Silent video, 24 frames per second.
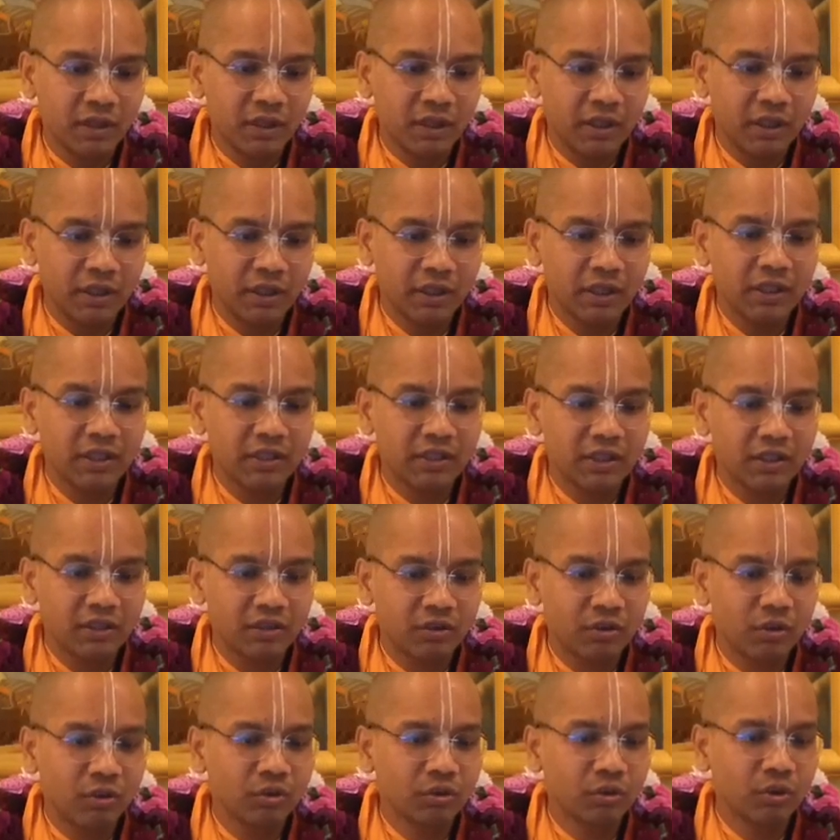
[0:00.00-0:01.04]
And then he says,
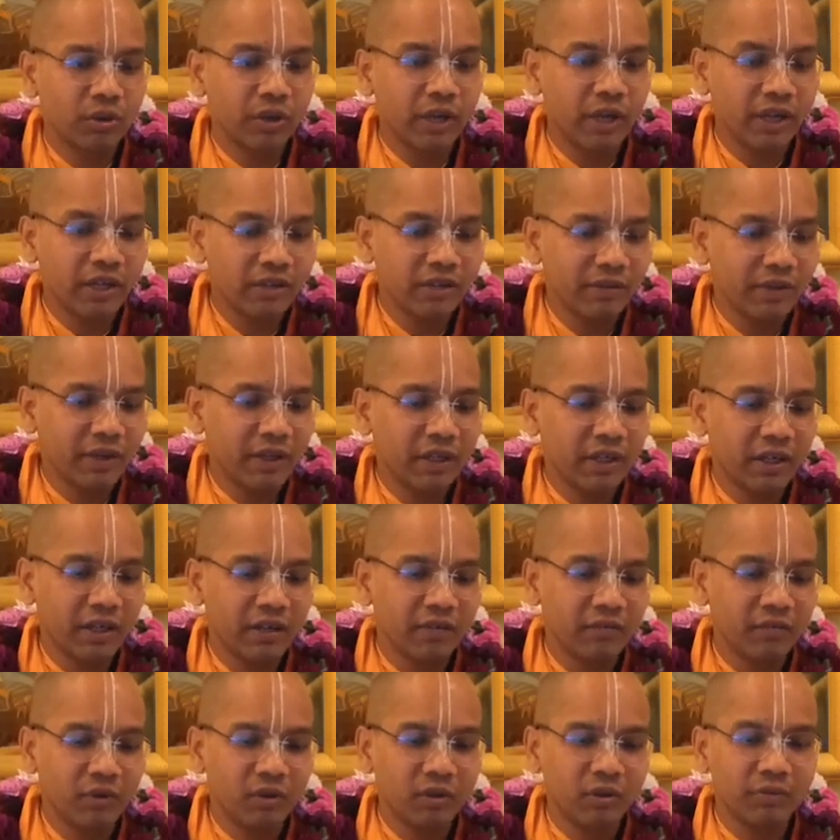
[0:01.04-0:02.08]
don't go anywhere and
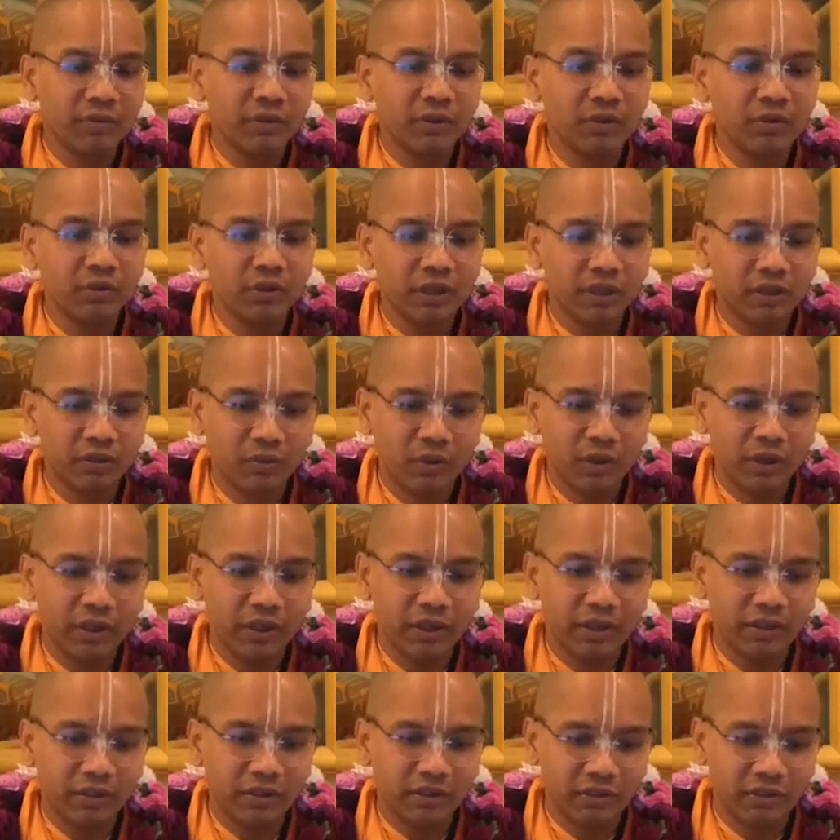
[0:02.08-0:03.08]
whatever you require.